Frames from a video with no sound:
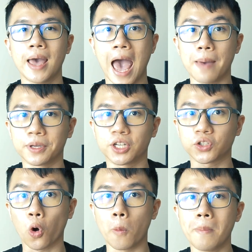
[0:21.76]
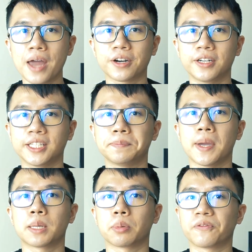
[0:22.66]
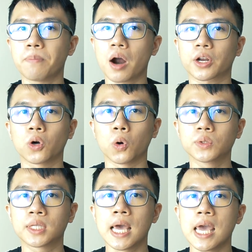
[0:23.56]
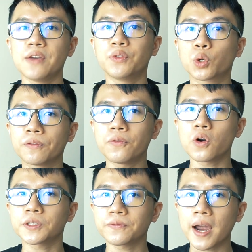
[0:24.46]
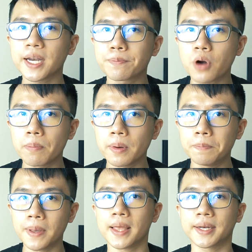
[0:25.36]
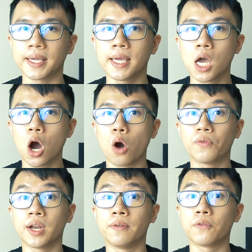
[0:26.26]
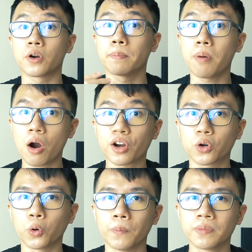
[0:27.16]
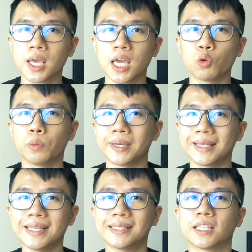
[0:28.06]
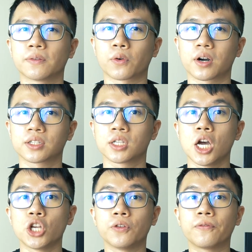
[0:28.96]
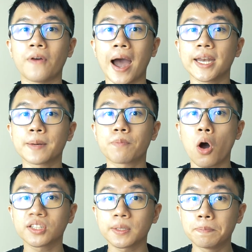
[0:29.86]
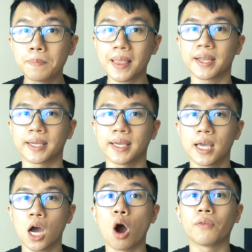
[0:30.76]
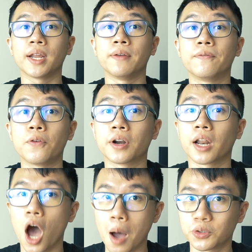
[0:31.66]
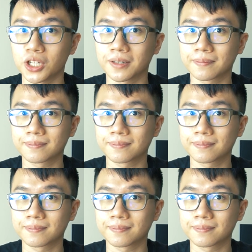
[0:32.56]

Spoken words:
And because all matter is made up of particles, if we could first find the probability of an inverted particle, it would be easier for us to find the possibility of an inverted object.